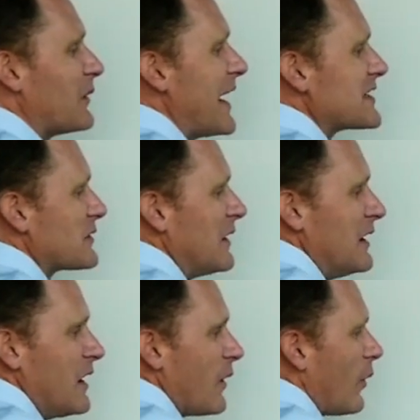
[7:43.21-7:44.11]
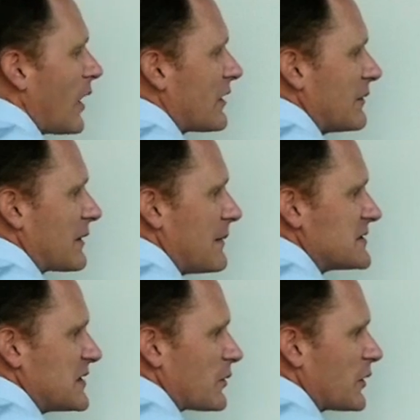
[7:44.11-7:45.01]
imagine one of them
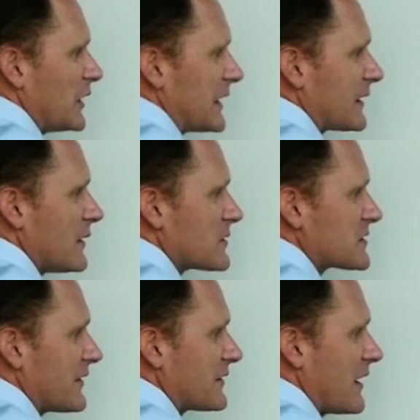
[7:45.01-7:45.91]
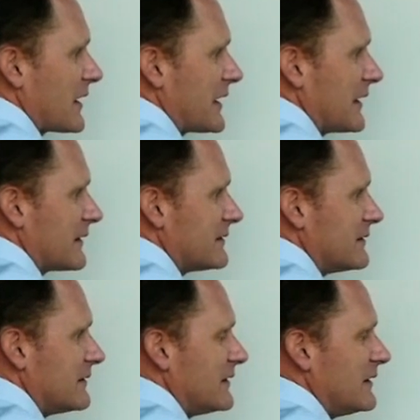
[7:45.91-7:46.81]
comes in really close to the target here.
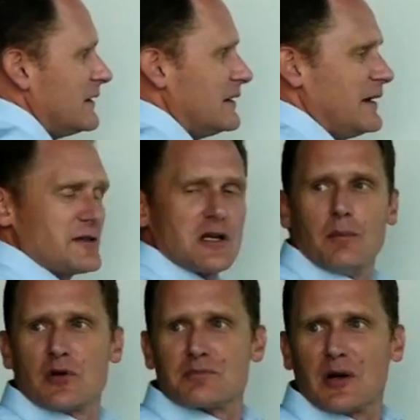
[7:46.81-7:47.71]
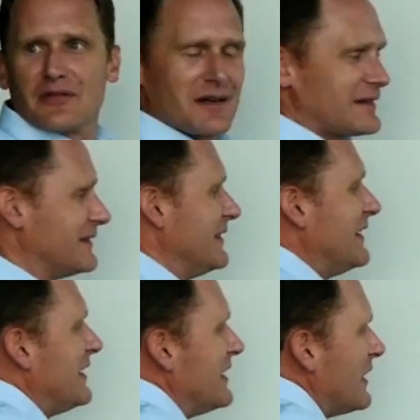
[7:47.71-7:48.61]
That's almost perfect.
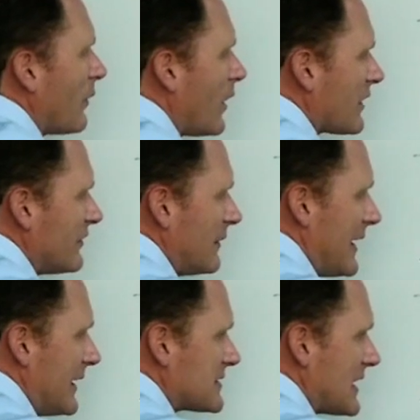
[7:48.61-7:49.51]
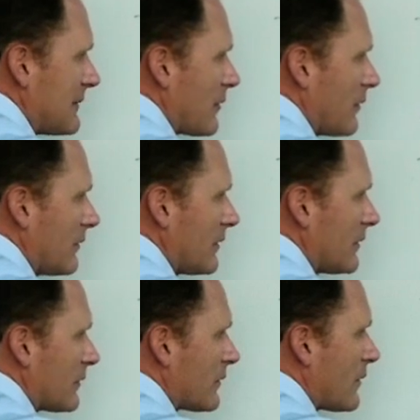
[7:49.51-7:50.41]
One of them ends up
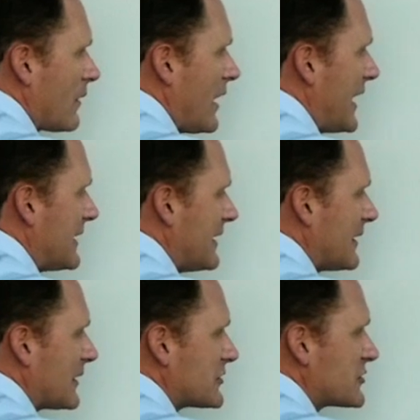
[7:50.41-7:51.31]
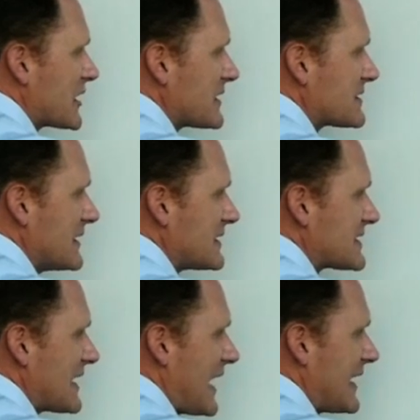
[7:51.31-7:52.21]
right here just
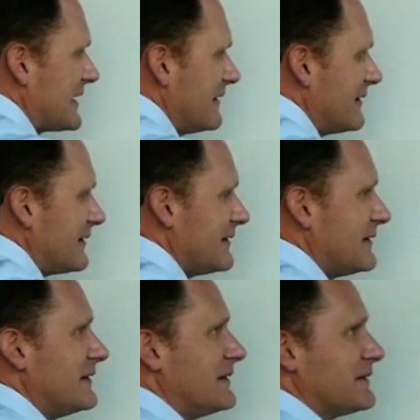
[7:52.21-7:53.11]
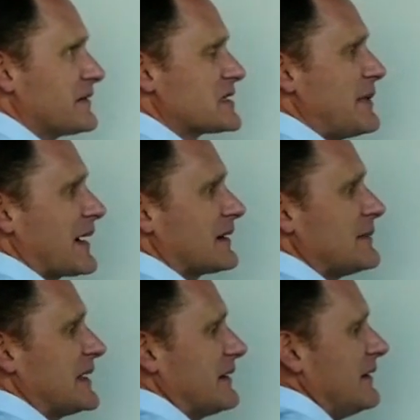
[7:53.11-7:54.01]
inside the spec
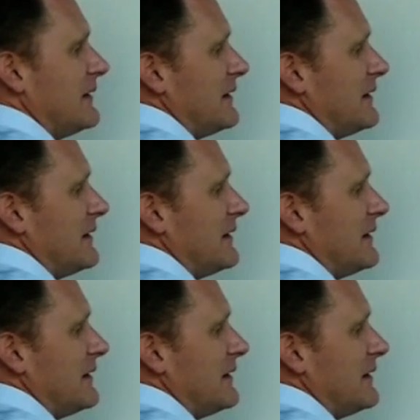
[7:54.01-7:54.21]
limit.